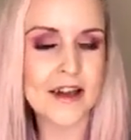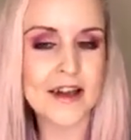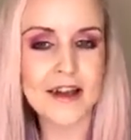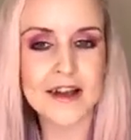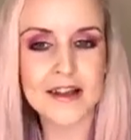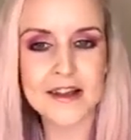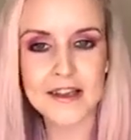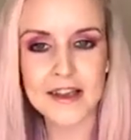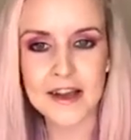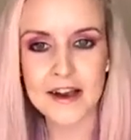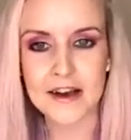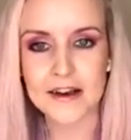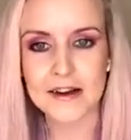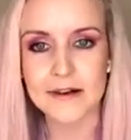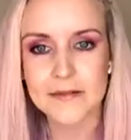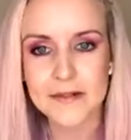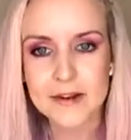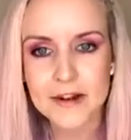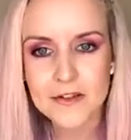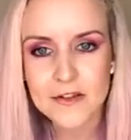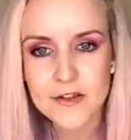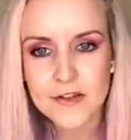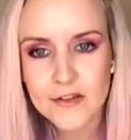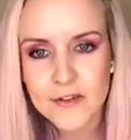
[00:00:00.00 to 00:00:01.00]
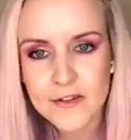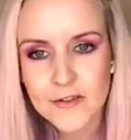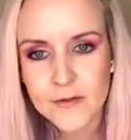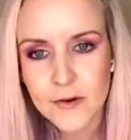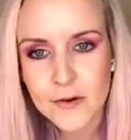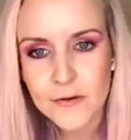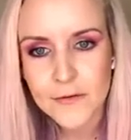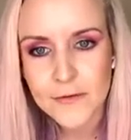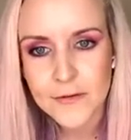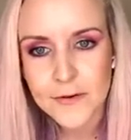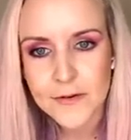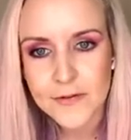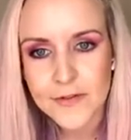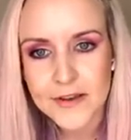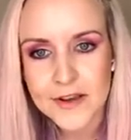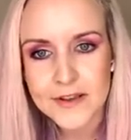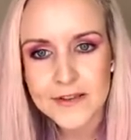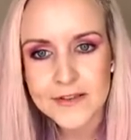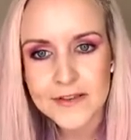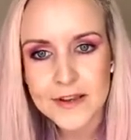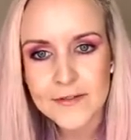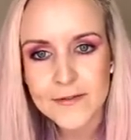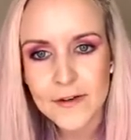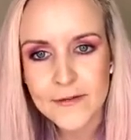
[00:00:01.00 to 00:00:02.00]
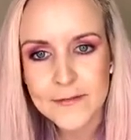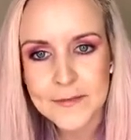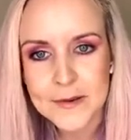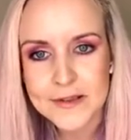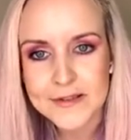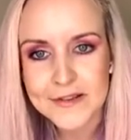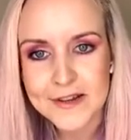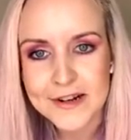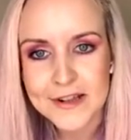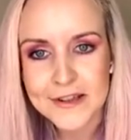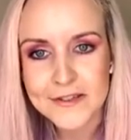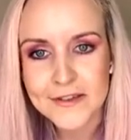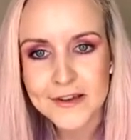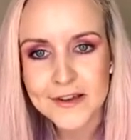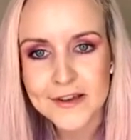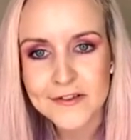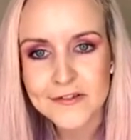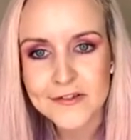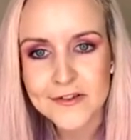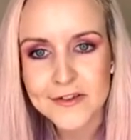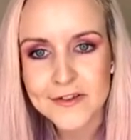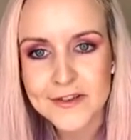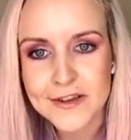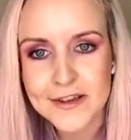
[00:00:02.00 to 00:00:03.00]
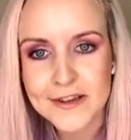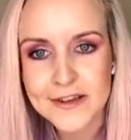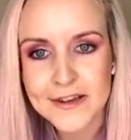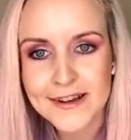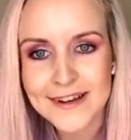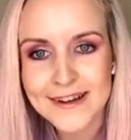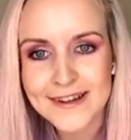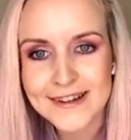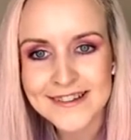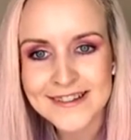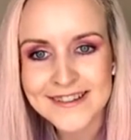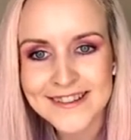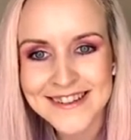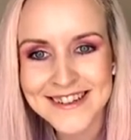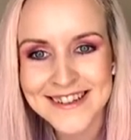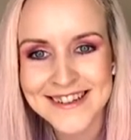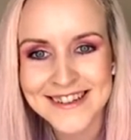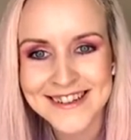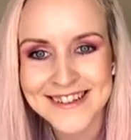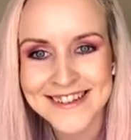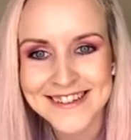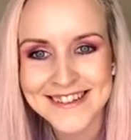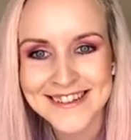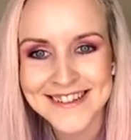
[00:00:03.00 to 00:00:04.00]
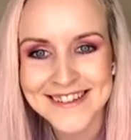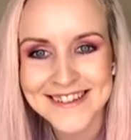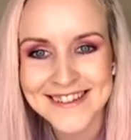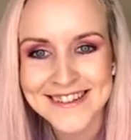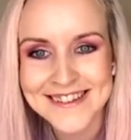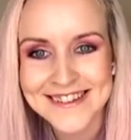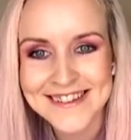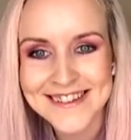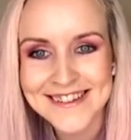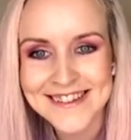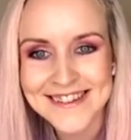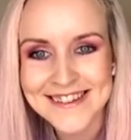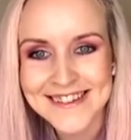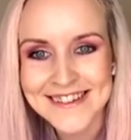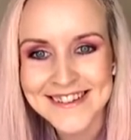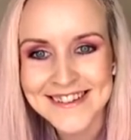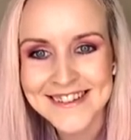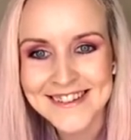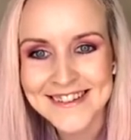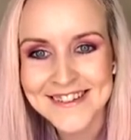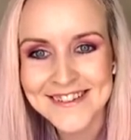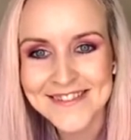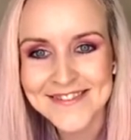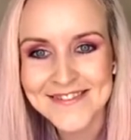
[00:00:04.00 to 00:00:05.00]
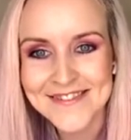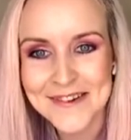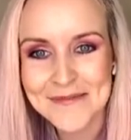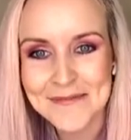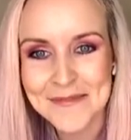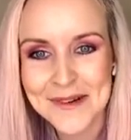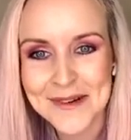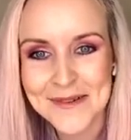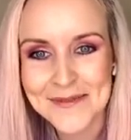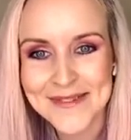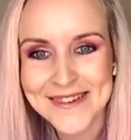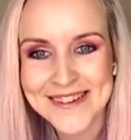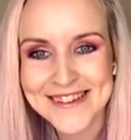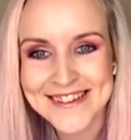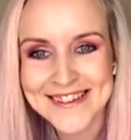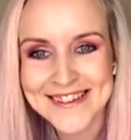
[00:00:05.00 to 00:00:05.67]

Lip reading: Yeah, let's just scroll through these, see if I've missed anything, just in case. One moment.